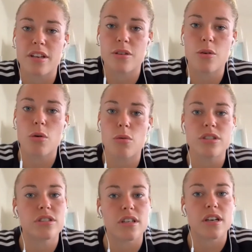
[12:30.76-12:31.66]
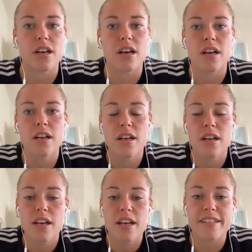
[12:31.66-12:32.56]
You always
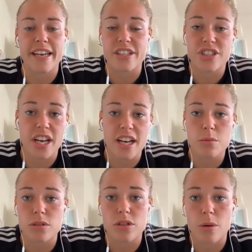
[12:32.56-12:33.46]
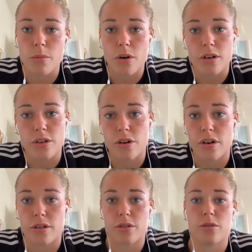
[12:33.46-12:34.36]
take a chat with someone,
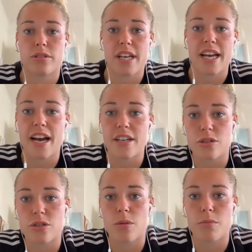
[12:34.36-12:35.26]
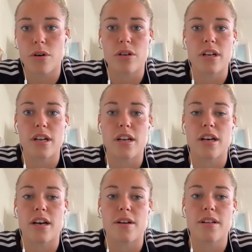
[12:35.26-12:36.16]
or you say hi to someone, and
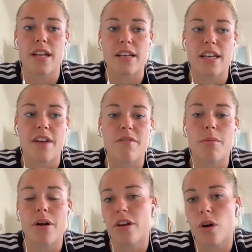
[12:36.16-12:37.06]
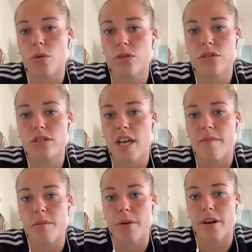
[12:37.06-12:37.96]
like everybody knows
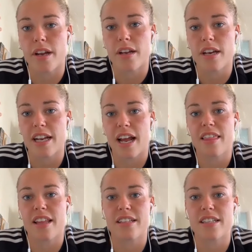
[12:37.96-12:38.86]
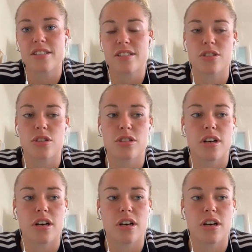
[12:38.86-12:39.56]
everybody. And I think that's just